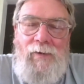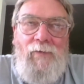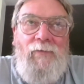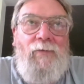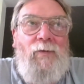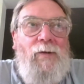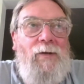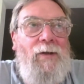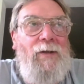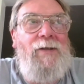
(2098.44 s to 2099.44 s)

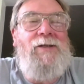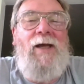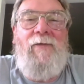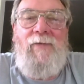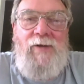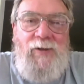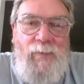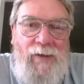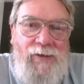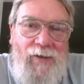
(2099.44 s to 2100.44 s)
for unless you have very
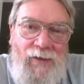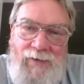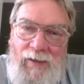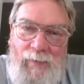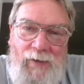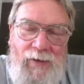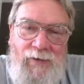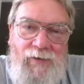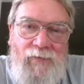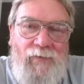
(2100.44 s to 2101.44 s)
specialized
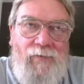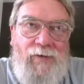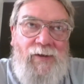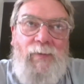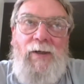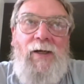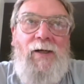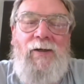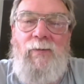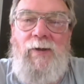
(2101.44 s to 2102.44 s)
applications for
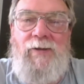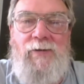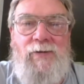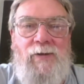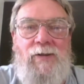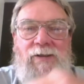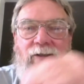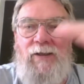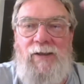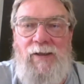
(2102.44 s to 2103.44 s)
reciprocating compressors, you're going to
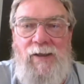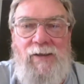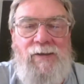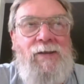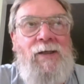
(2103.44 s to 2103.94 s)
see in the next,